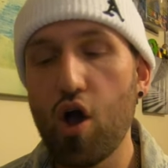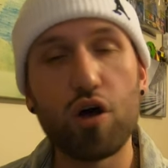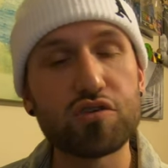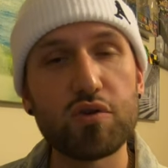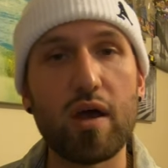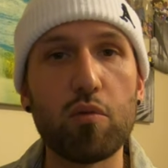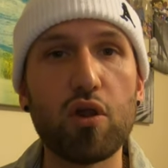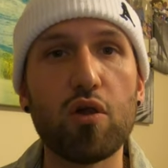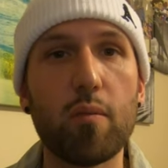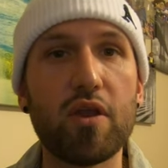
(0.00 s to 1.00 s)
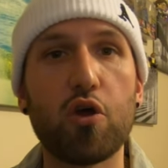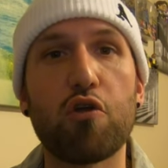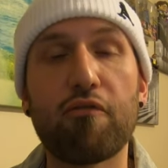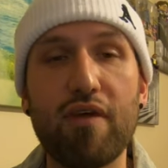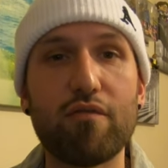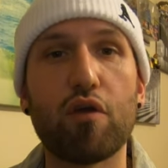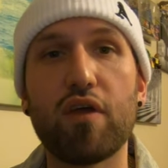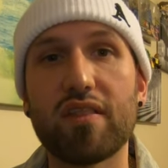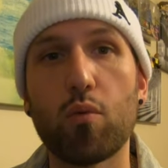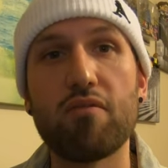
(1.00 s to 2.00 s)
Also down below, let me know your favorite
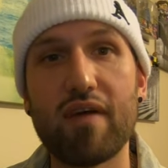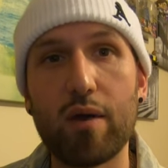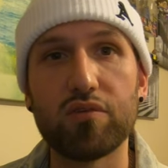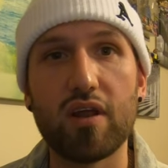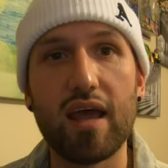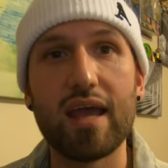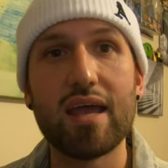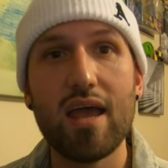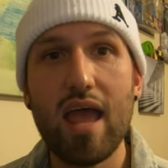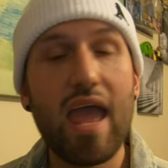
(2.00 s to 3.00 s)
thing that we found today.